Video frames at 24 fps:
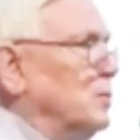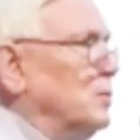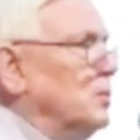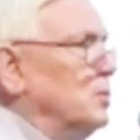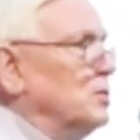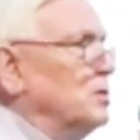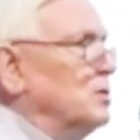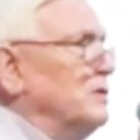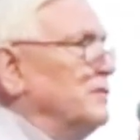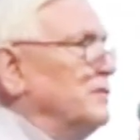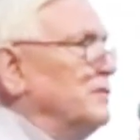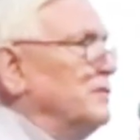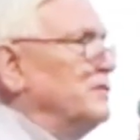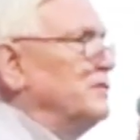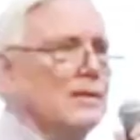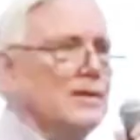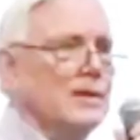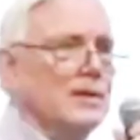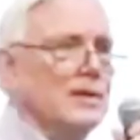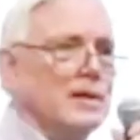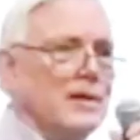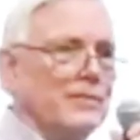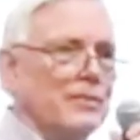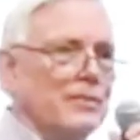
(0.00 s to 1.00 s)
book.
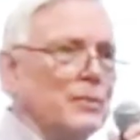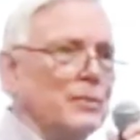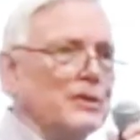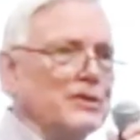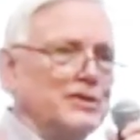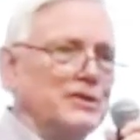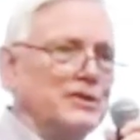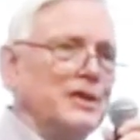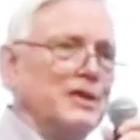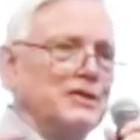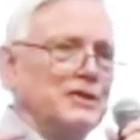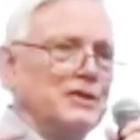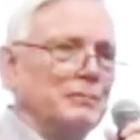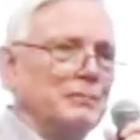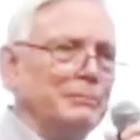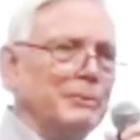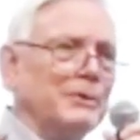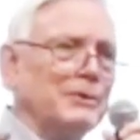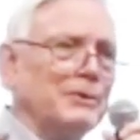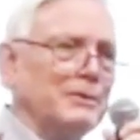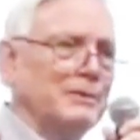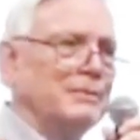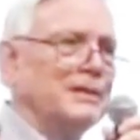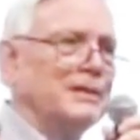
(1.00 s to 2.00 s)
There never was such a
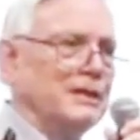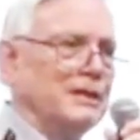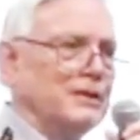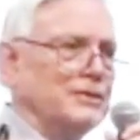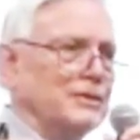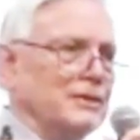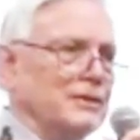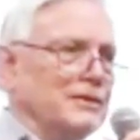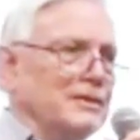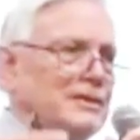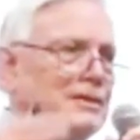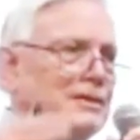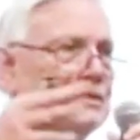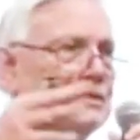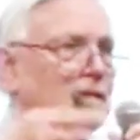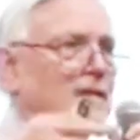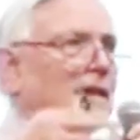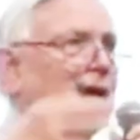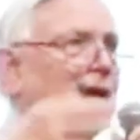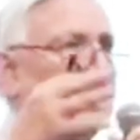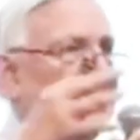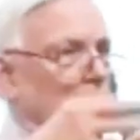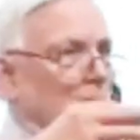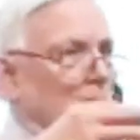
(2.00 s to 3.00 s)
book. There's a
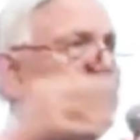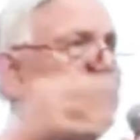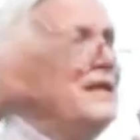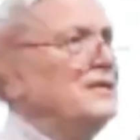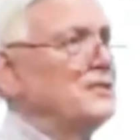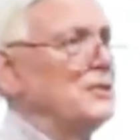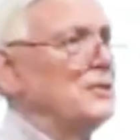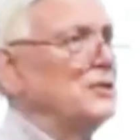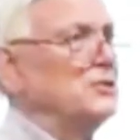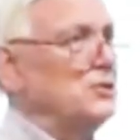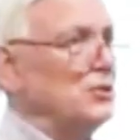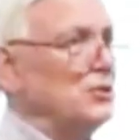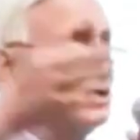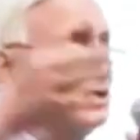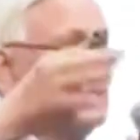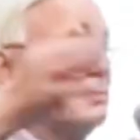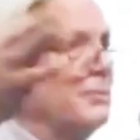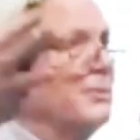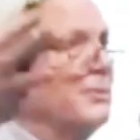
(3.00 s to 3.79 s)
lot of pieces you can